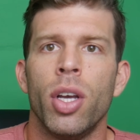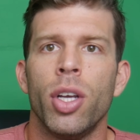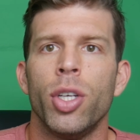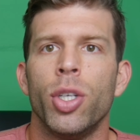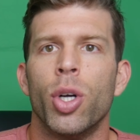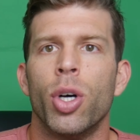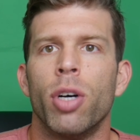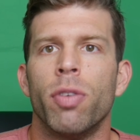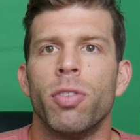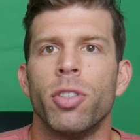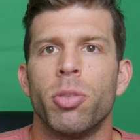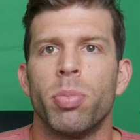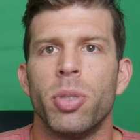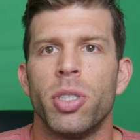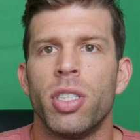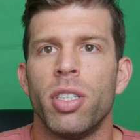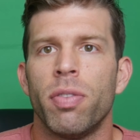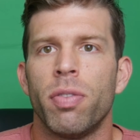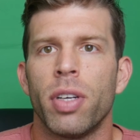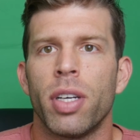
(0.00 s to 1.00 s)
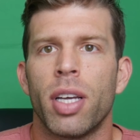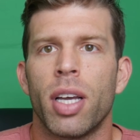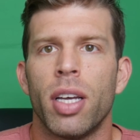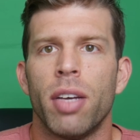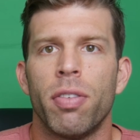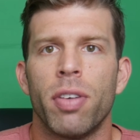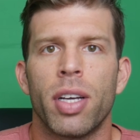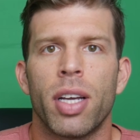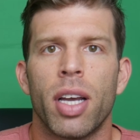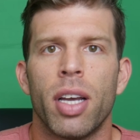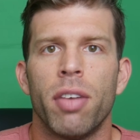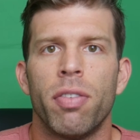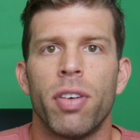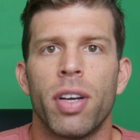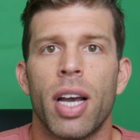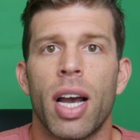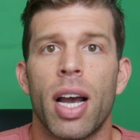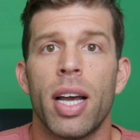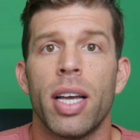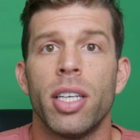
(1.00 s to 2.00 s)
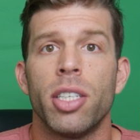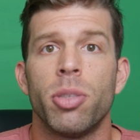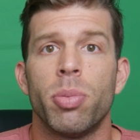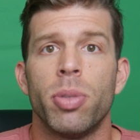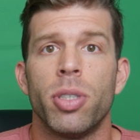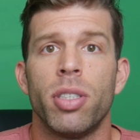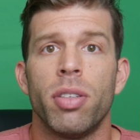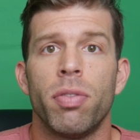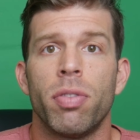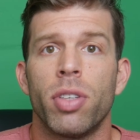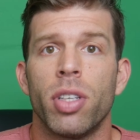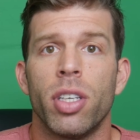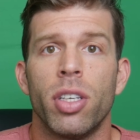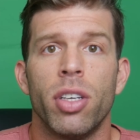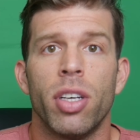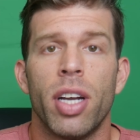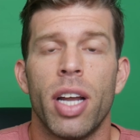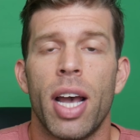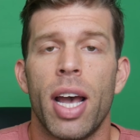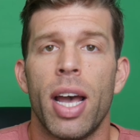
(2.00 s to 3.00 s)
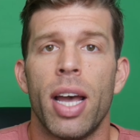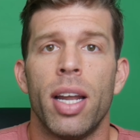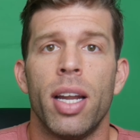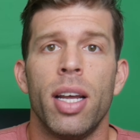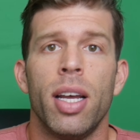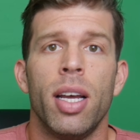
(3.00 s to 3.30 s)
If a guy is specifically good at